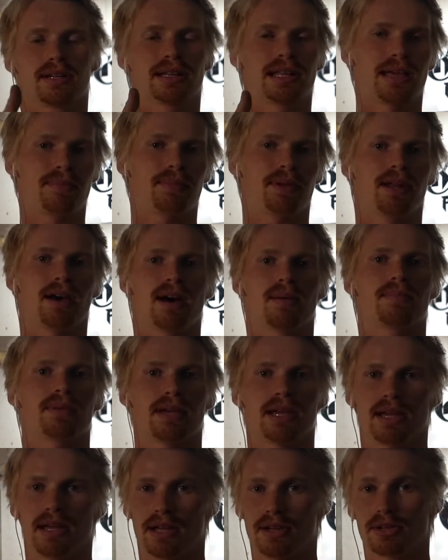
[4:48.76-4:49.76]
clamp it
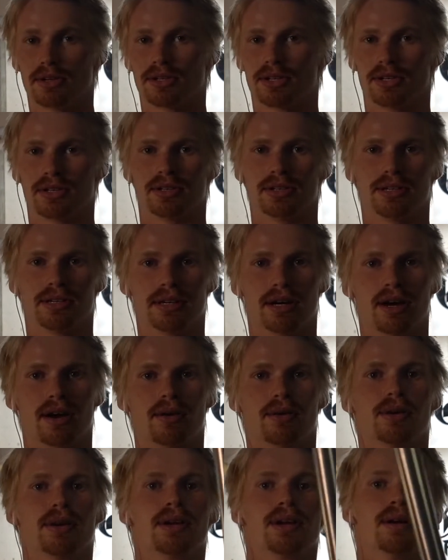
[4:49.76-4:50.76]
up, and you're good to
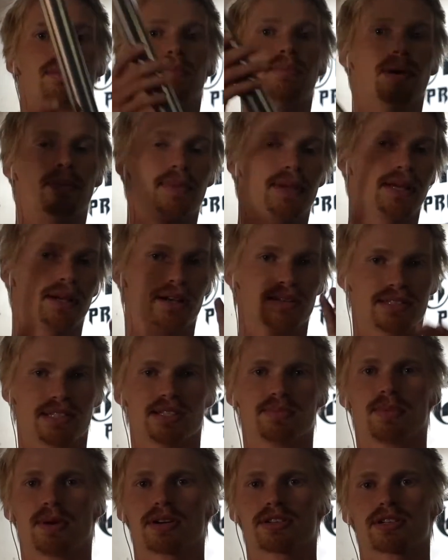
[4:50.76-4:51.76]
go. But because
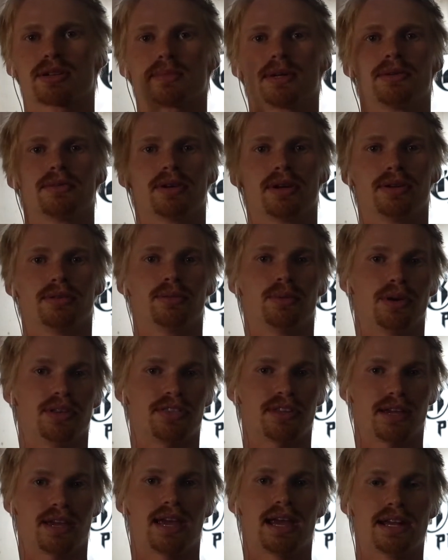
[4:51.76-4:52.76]
these bars are going to be ridden
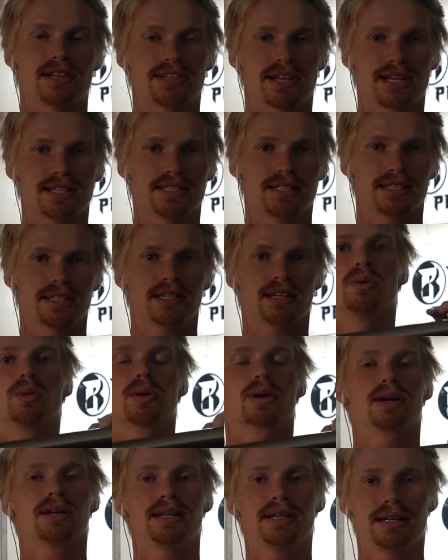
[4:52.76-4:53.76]
with HIC,
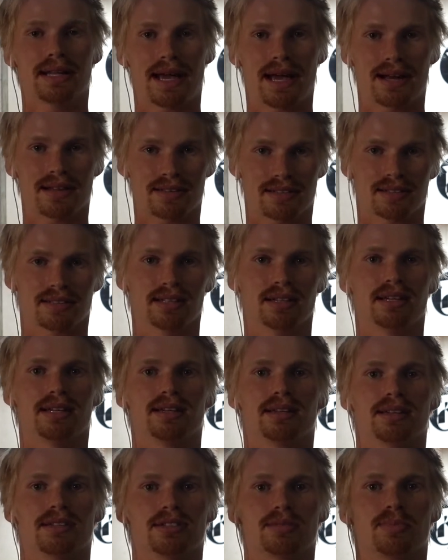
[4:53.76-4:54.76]
we're going to need to add a slit
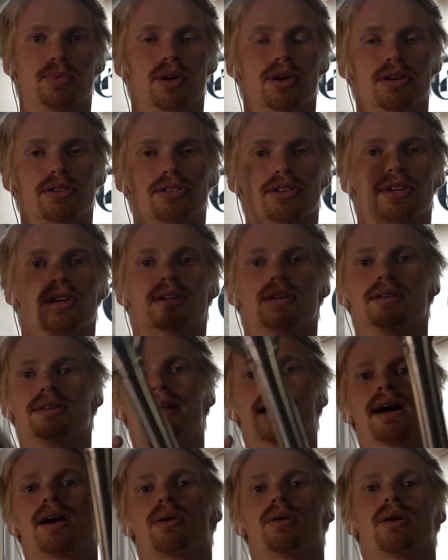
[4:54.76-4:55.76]
into these bars.
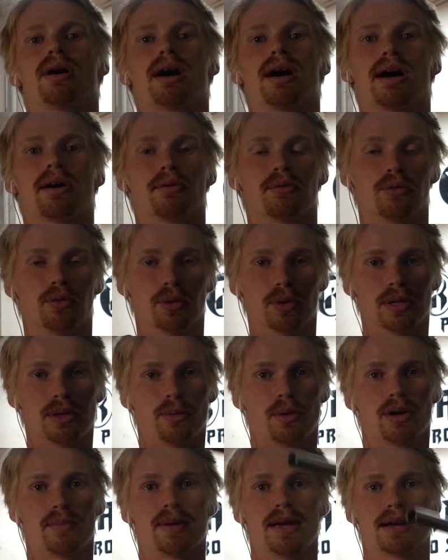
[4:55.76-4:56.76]
Now, I really
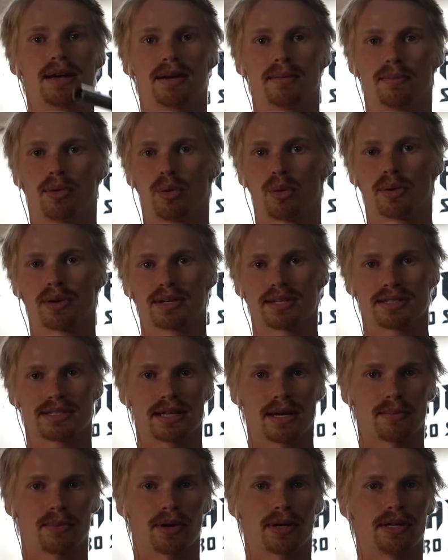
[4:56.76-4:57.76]
want to make an important
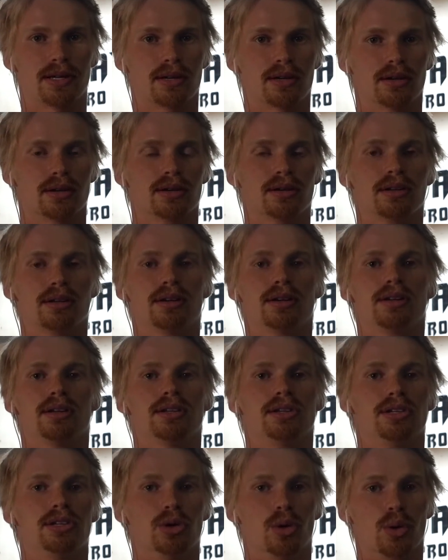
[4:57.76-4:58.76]
step right here.
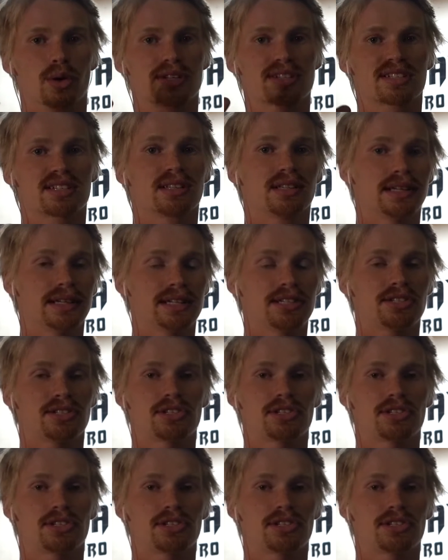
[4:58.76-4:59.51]
Your slit